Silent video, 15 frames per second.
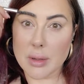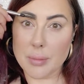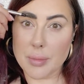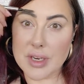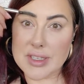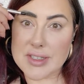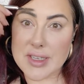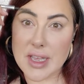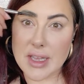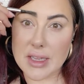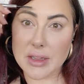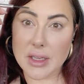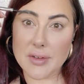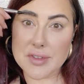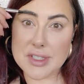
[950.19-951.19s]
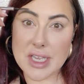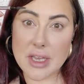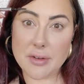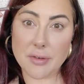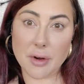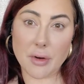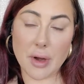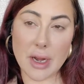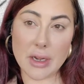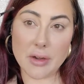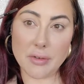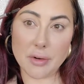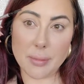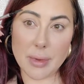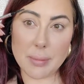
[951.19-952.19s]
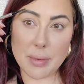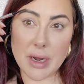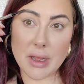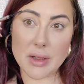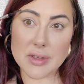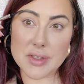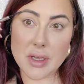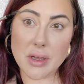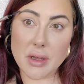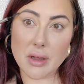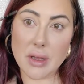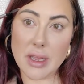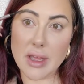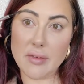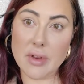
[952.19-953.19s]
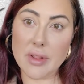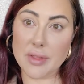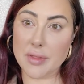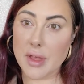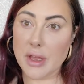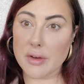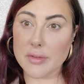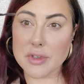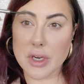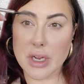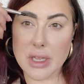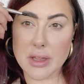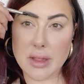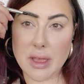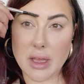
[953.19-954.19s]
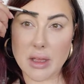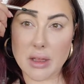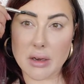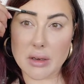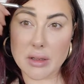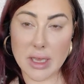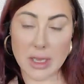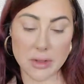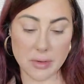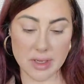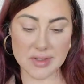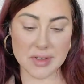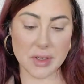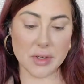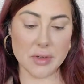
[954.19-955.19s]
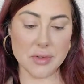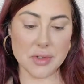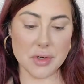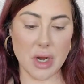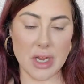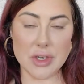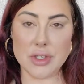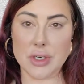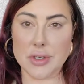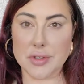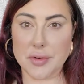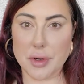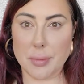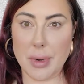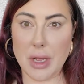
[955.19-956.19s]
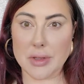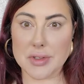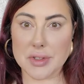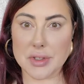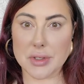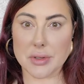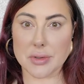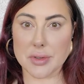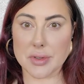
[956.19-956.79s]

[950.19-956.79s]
Britt's saying, I love Take for Granted for my brows. Oh, I haven't thought of trying that. Yeah, you guys can use your eyeshadows for your brows too.